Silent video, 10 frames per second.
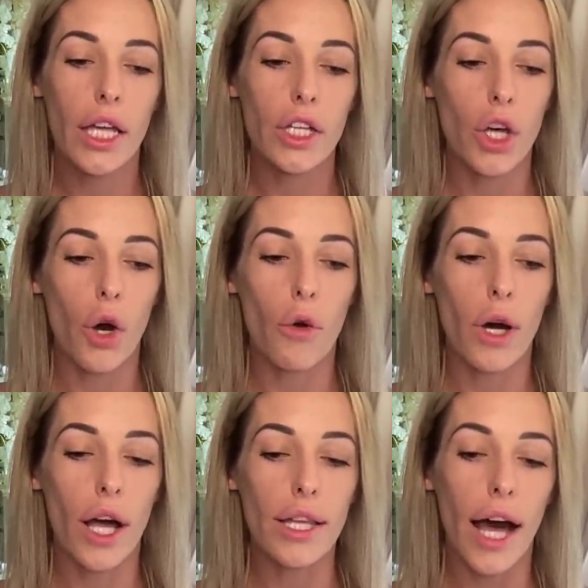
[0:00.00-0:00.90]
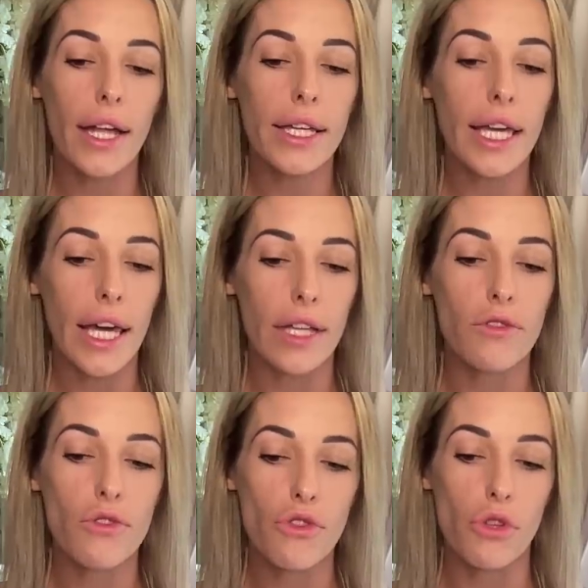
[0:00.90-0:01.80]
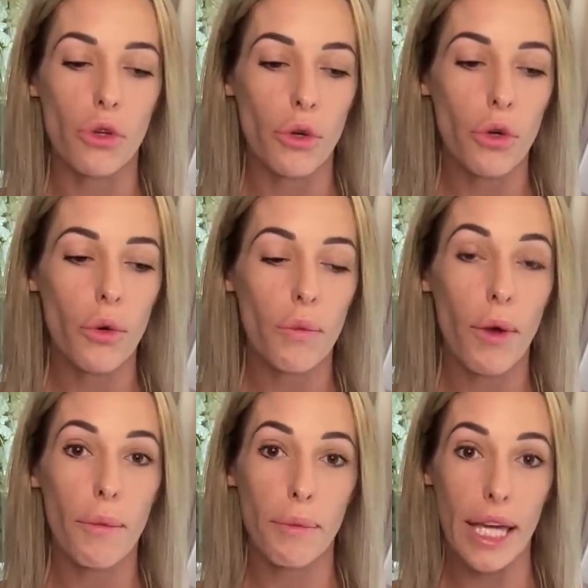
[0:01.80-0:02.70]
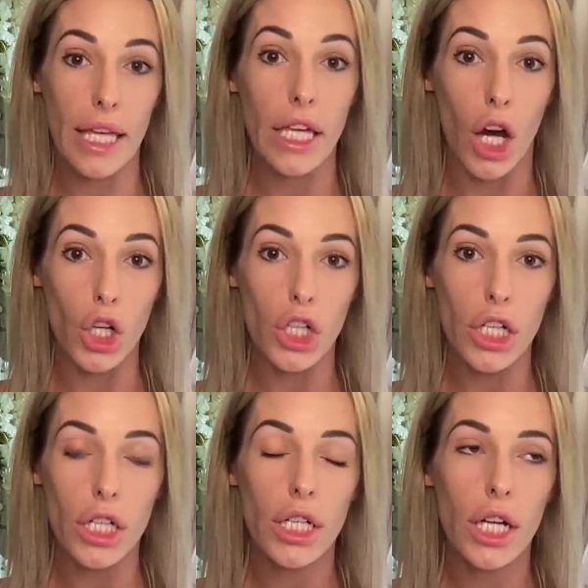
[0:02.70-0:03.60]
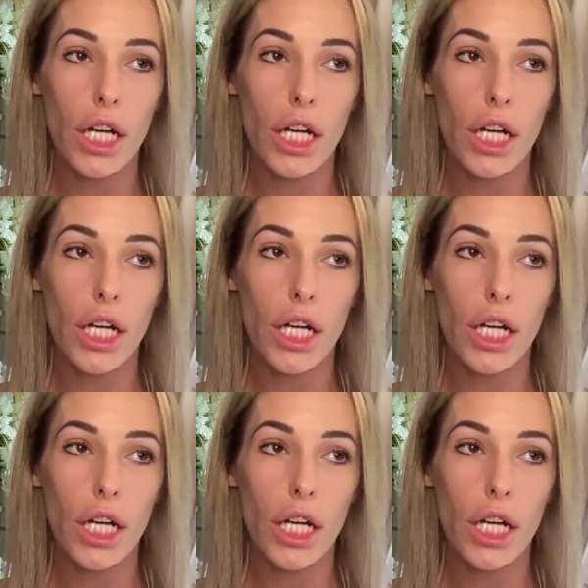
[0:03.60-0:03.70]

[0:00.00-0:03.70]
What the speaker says: a lot of kids too, being younger,